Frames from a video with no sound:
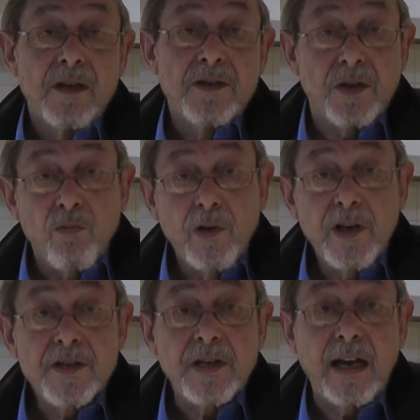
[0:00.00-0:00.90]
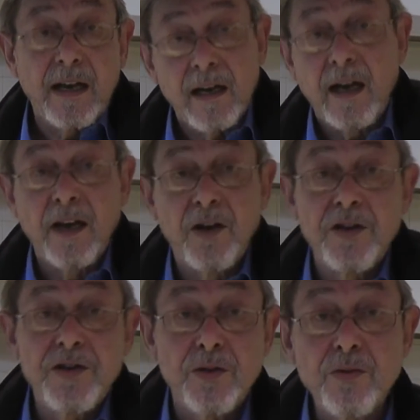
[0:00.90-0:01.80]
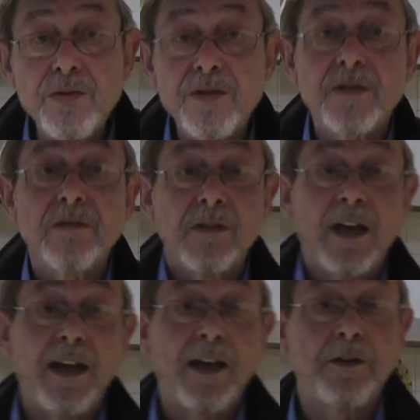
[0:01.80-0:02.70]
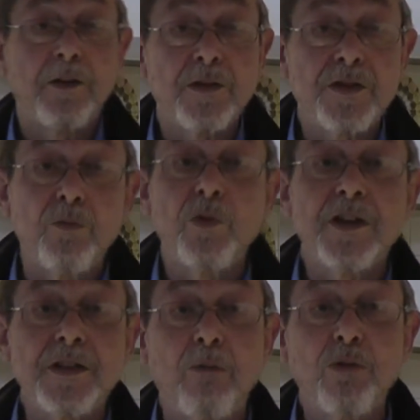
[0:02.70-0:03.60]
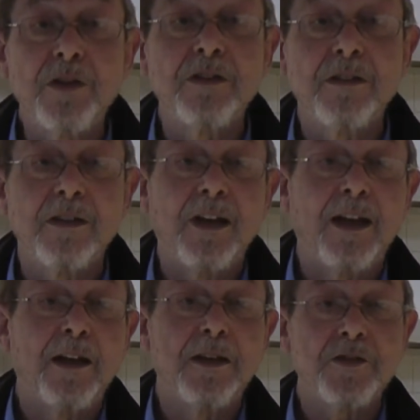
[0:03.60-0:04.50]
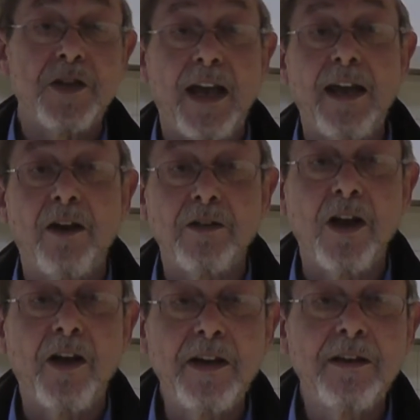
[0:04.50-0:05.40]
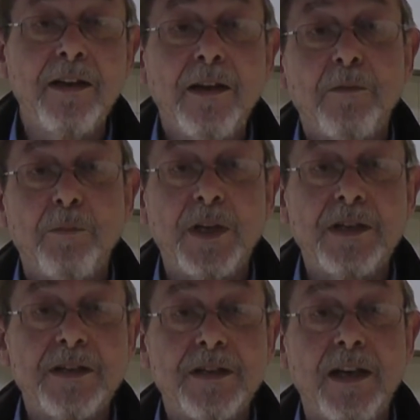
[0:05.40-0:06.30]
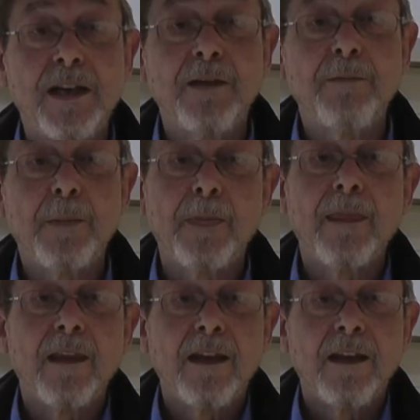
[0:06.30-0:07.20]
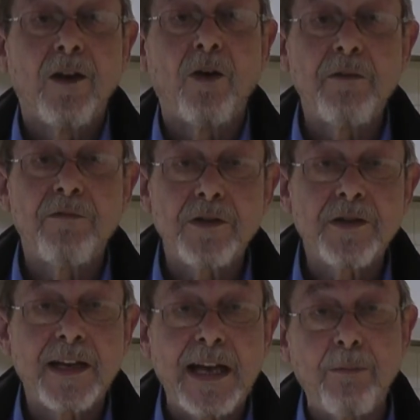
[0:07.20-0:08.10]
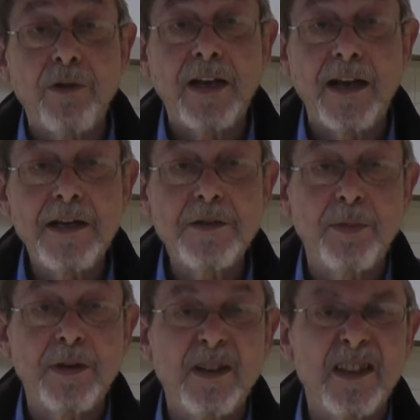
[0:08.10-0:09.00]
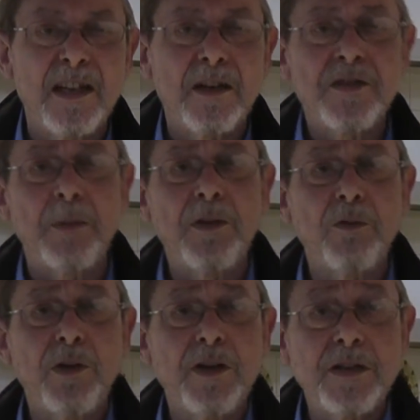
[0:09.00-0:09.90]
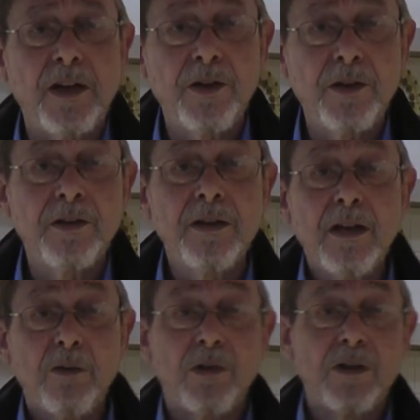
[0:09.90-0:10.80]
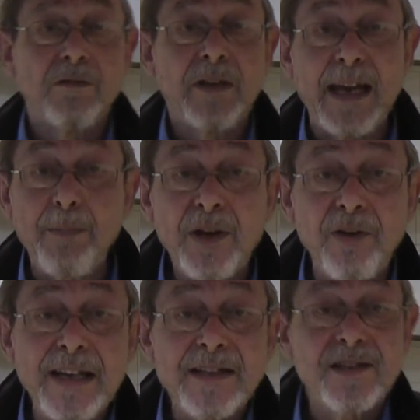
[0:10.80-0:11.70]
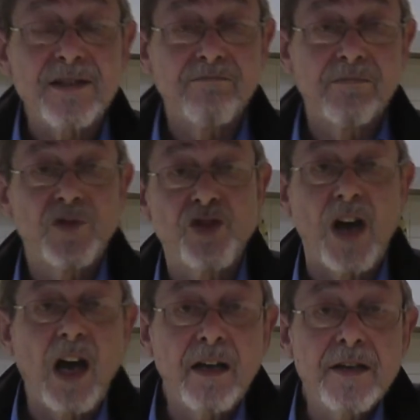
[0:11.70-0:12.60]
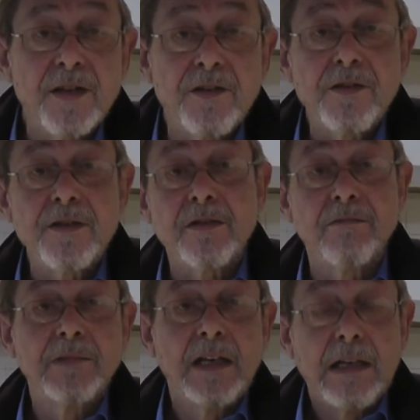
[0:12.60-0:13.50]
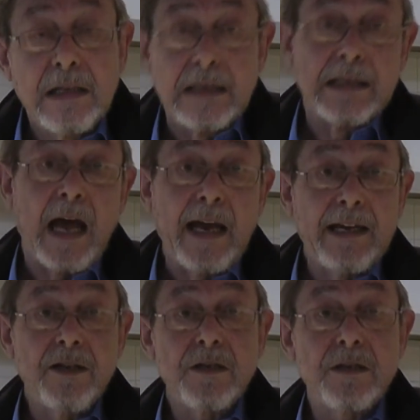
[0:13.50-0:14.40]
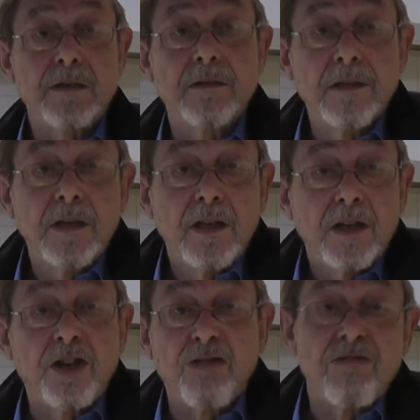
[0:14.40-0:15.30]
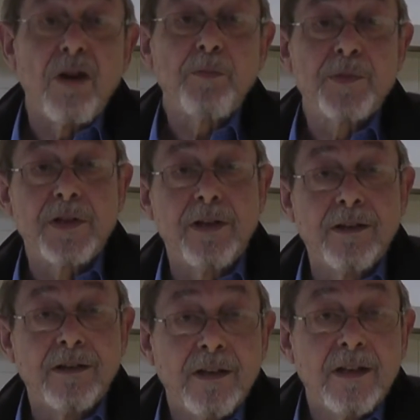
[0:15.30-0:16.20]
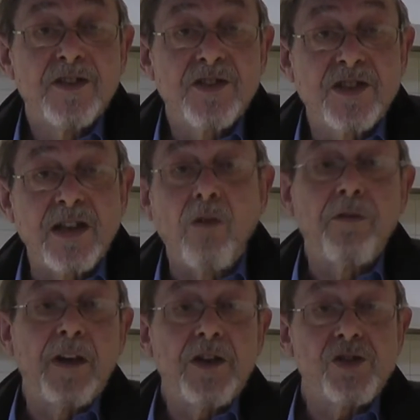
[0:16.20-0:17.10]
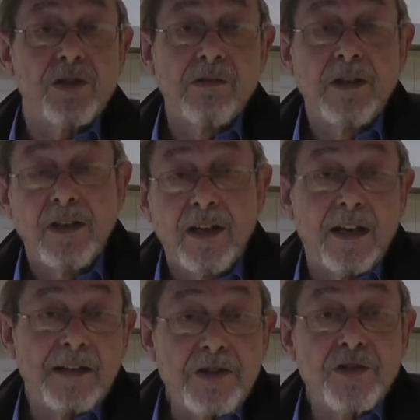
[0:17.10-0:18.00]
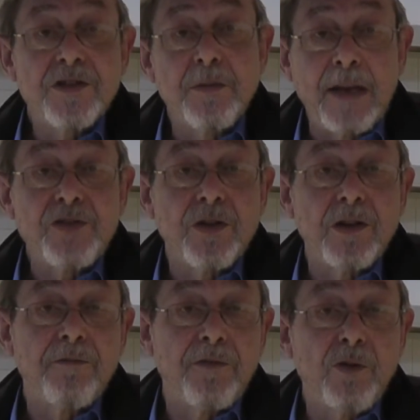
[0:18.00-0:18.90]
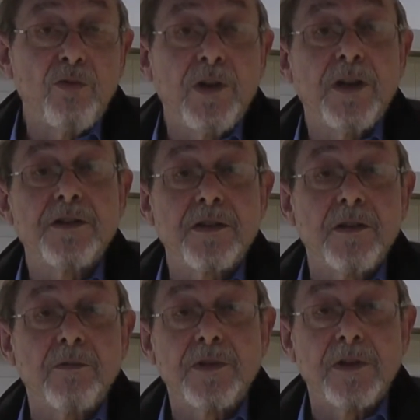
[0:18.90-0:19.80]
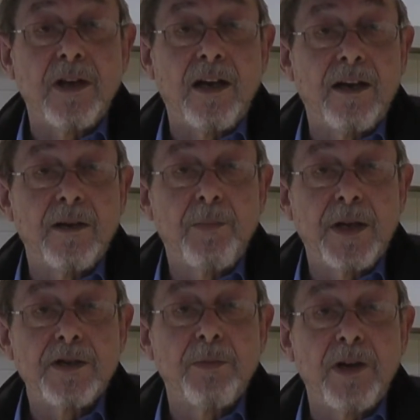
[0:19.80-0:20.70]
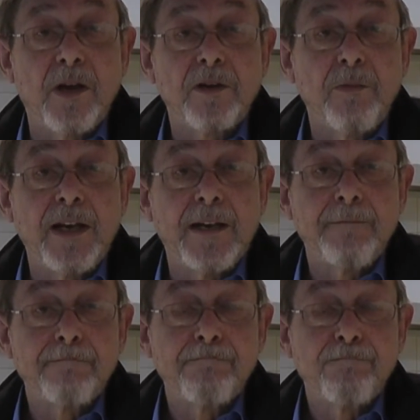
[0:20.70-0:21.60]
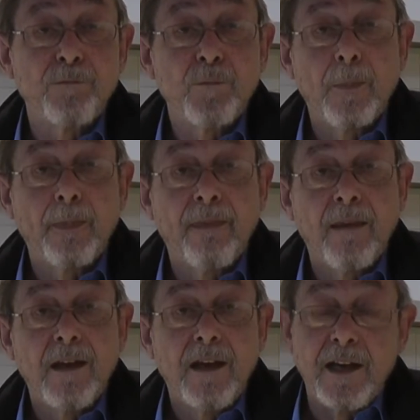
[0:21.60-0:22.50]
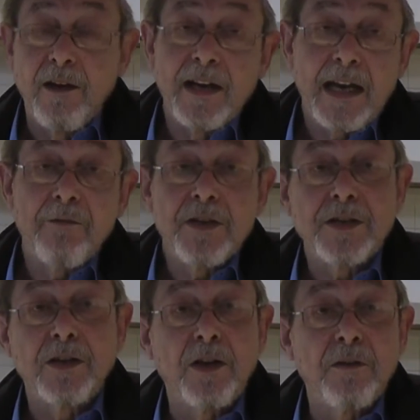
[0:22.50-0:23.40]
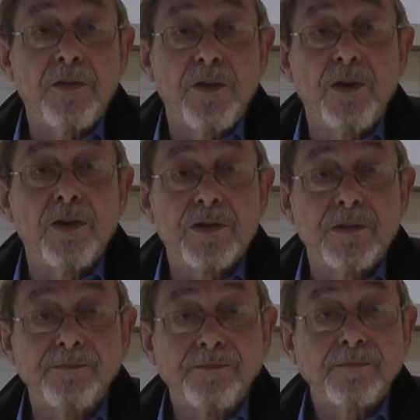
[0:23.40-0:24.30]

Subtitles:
Some words I heard used. There are some words I wouldn't say online, but or in front of the camera, that is, but some of the words I heard were hypocrites, charlatans, liars, corrupt, selfish, and that's just to mention a few words that I picked up along the way. You know, I gave this a lot of thought.